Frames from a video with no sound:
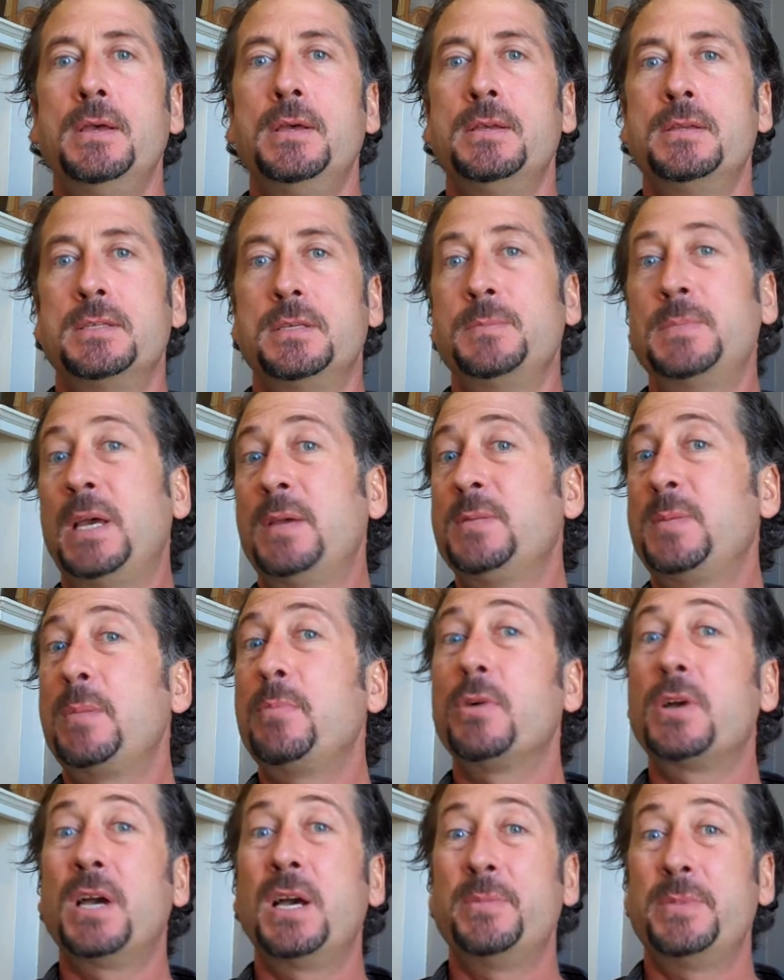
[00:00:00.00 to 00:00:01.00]
Sometimes
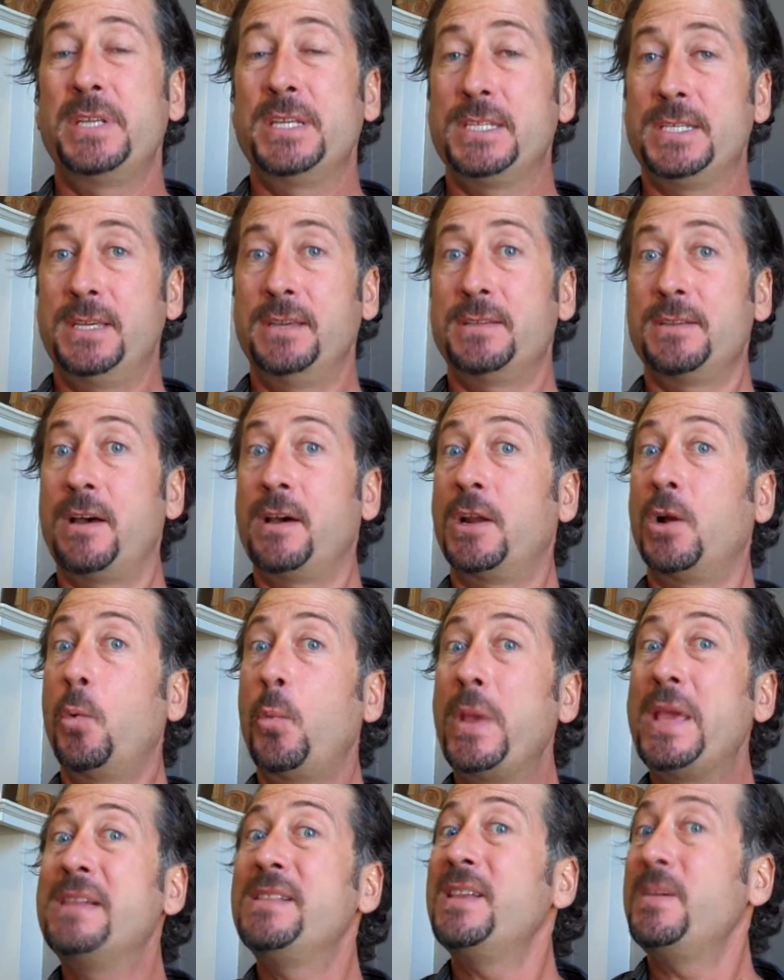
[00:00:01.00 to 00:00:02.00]
people come in to see us on a
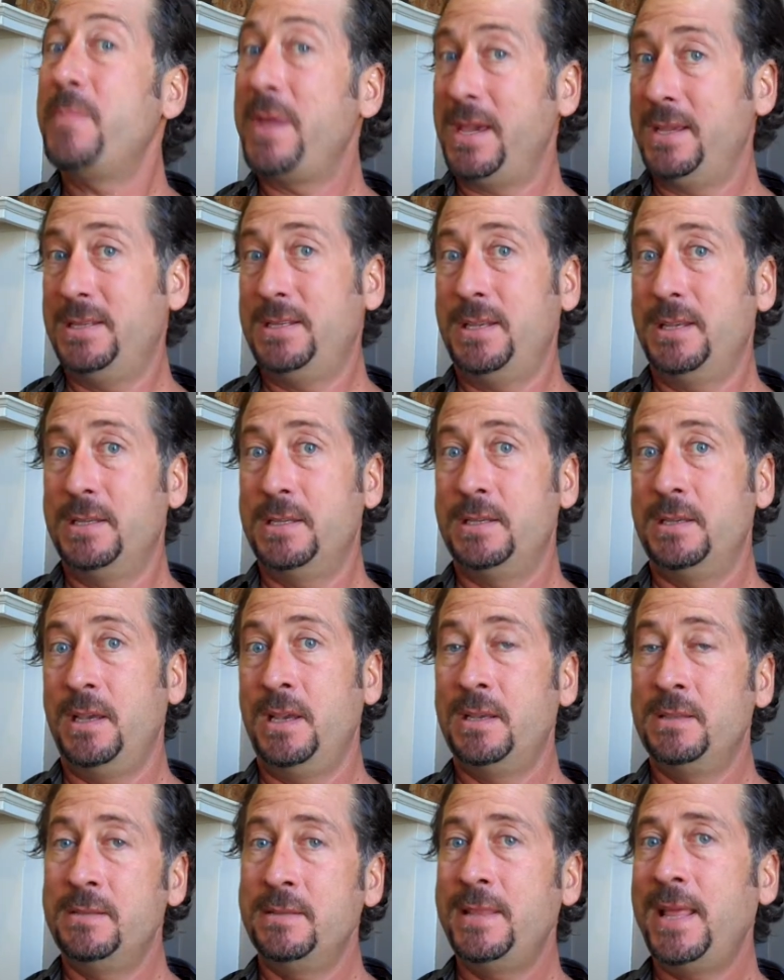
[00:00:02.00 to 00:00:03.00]
weekly basis,
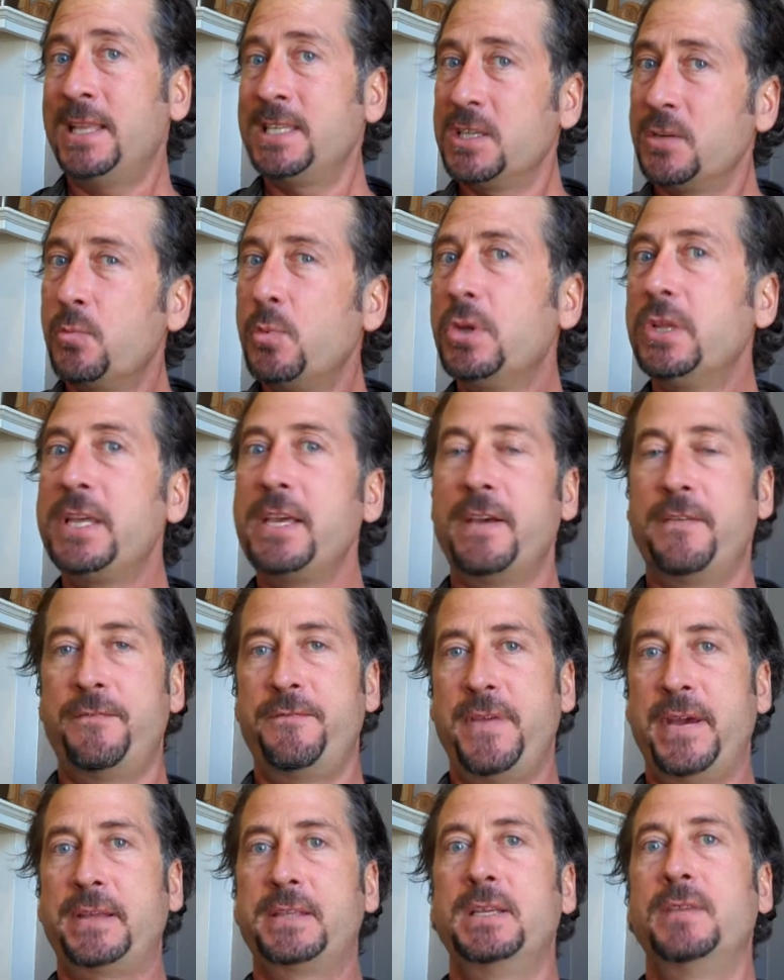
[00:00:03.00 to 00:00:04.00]
and that's a really
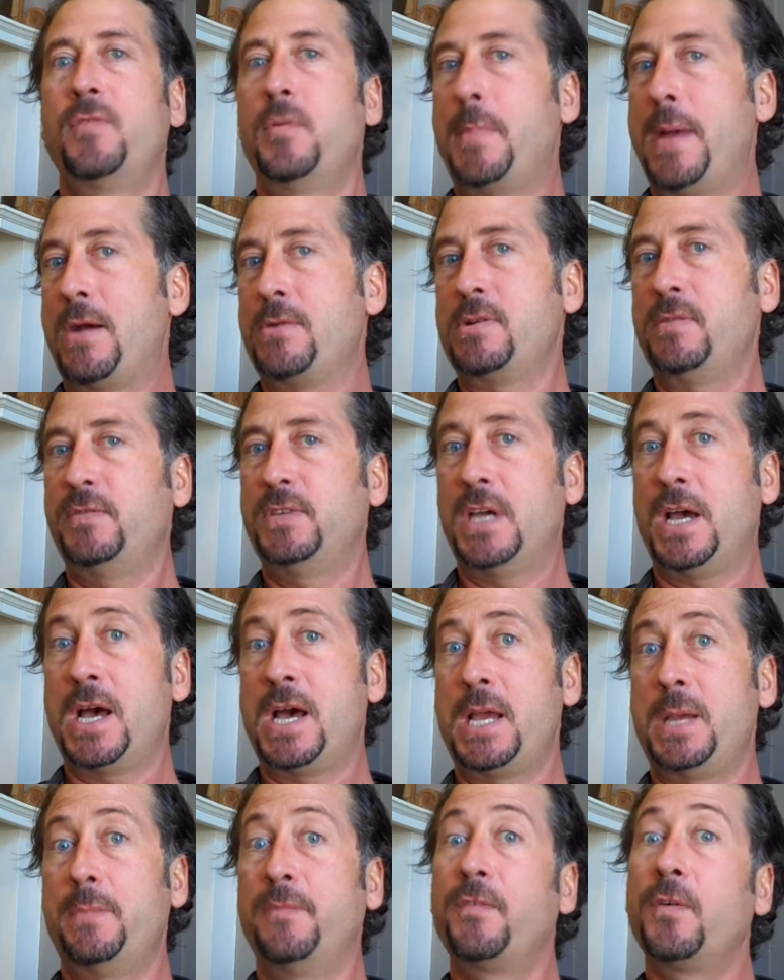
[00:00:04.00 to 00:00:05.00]
effective amount of
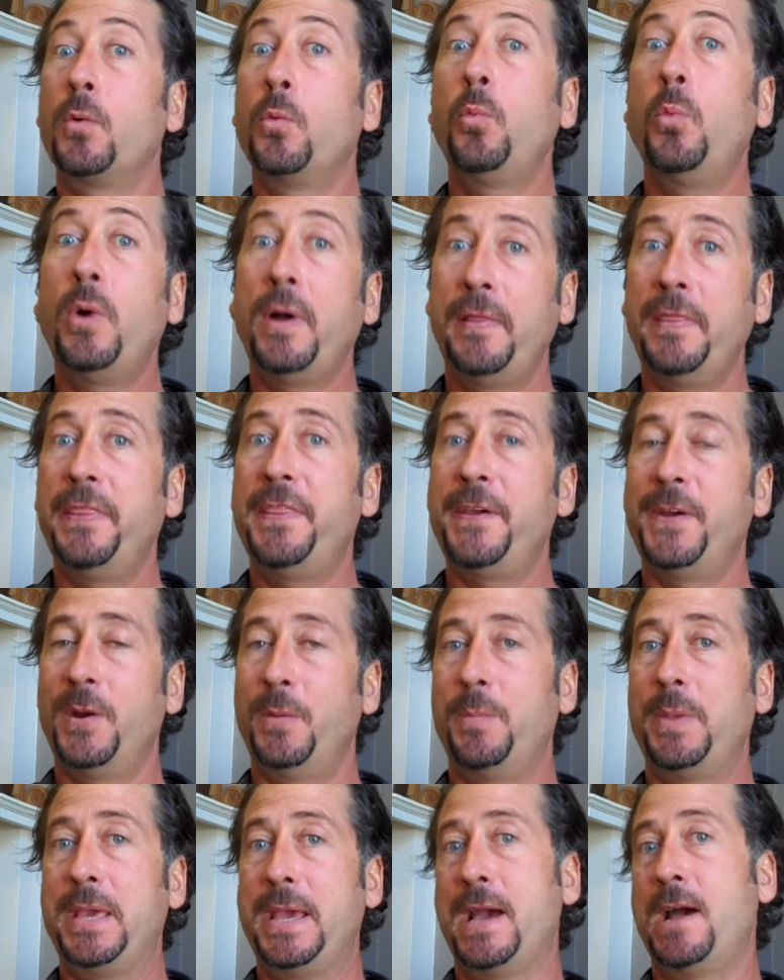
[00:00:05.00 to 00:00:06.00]
time for one
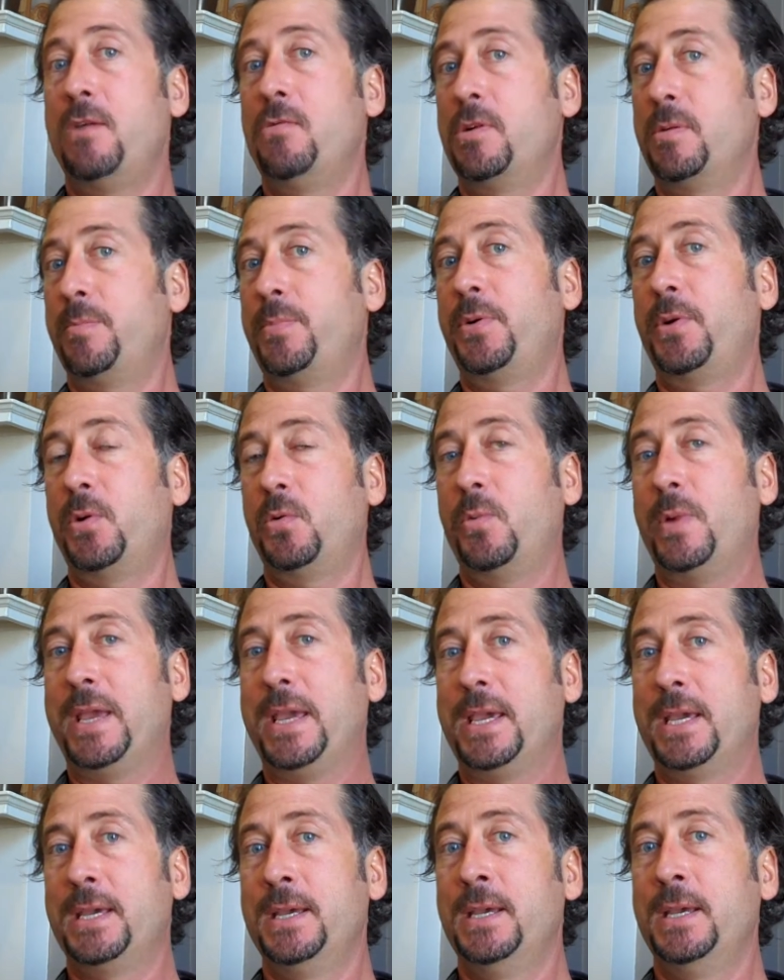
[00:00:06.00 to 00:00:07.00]
therapy hour per
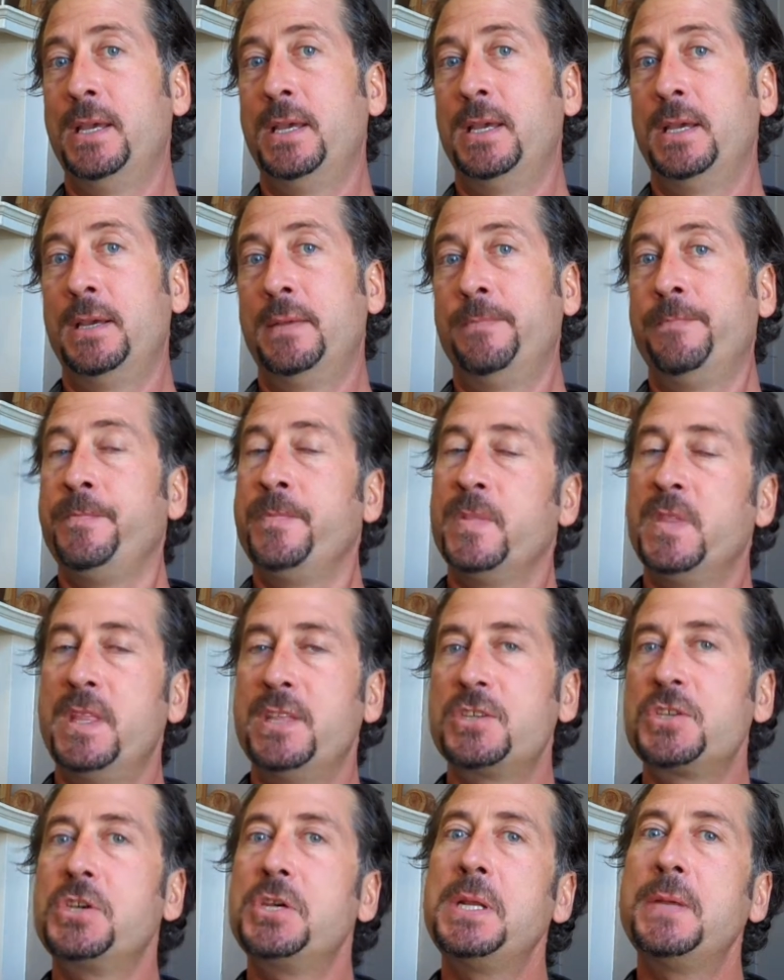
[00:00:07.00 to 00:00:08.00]
week.
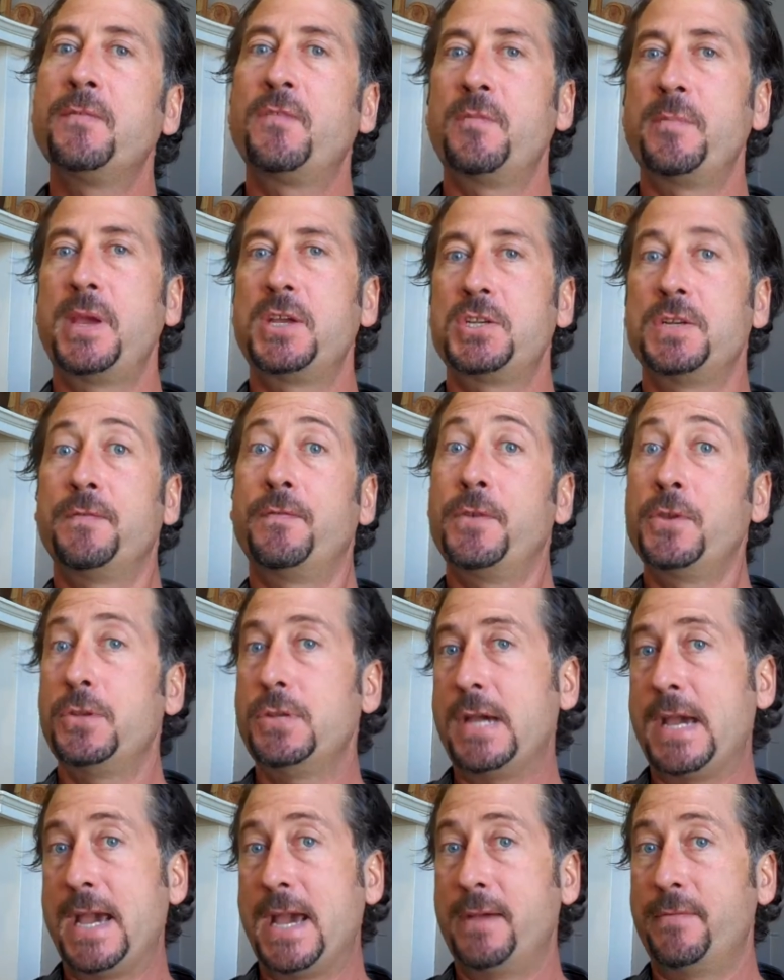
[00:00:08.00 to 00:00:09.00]
That's good information for you to
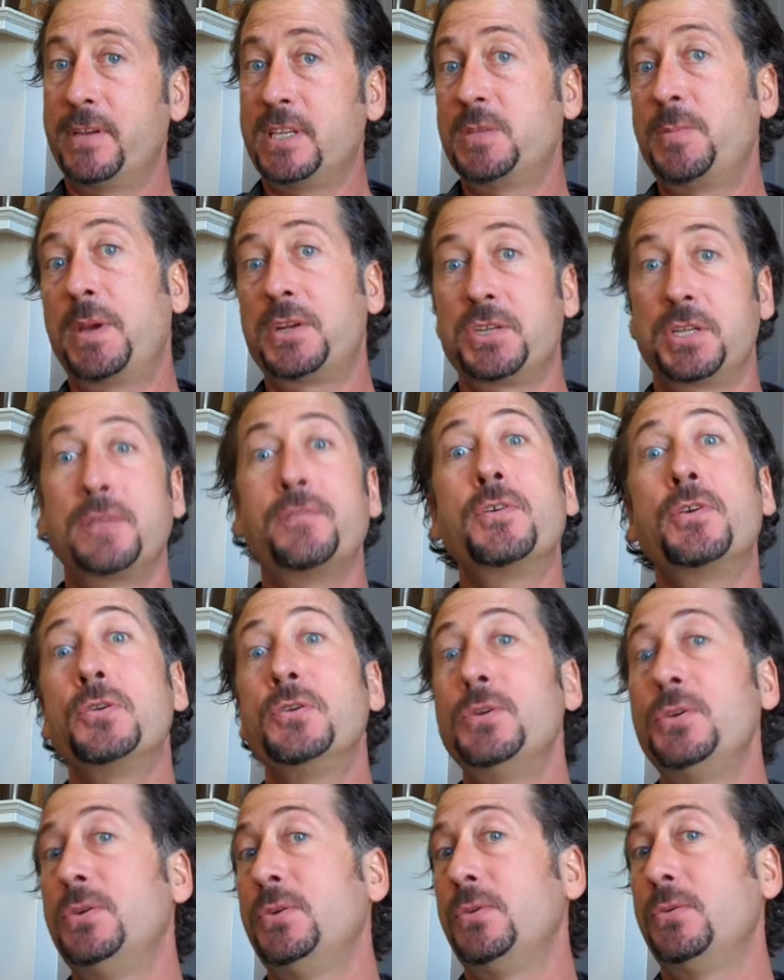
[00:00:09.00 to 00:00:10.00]
have, especially if you're
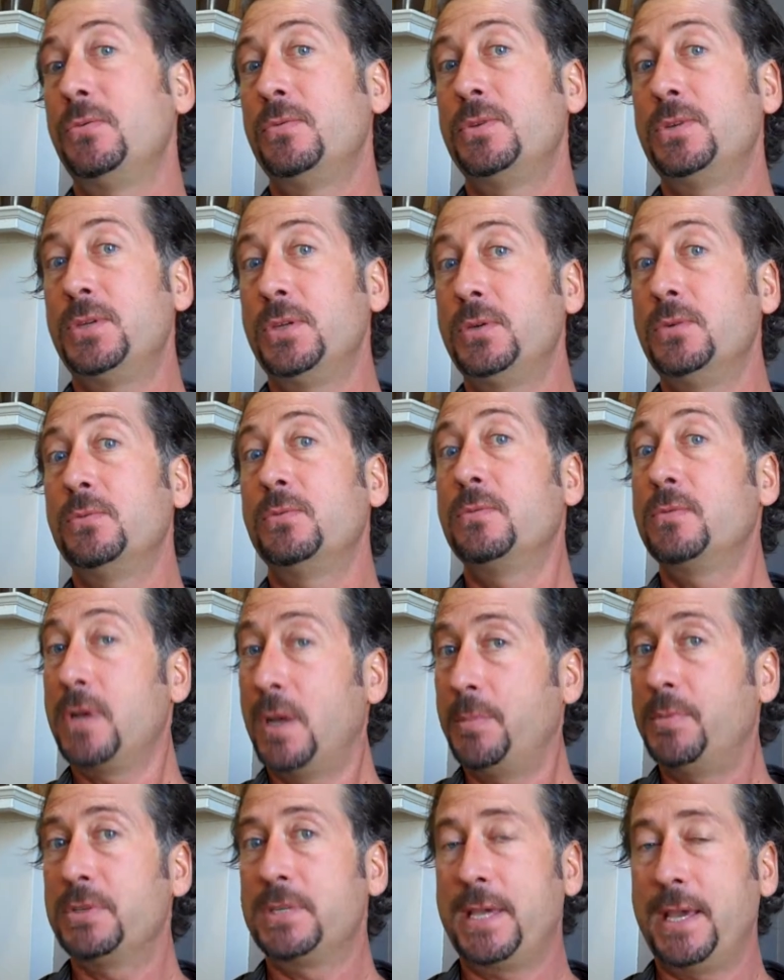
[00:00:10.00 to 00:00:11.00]
new to
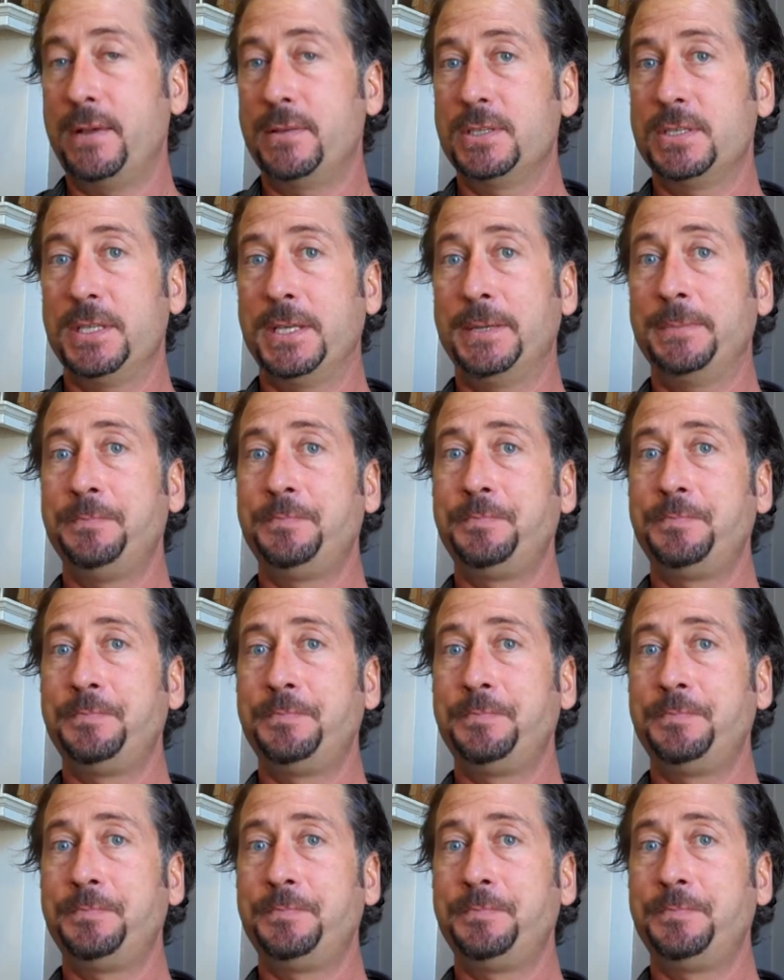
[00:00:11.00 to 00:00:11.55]
couples counseling.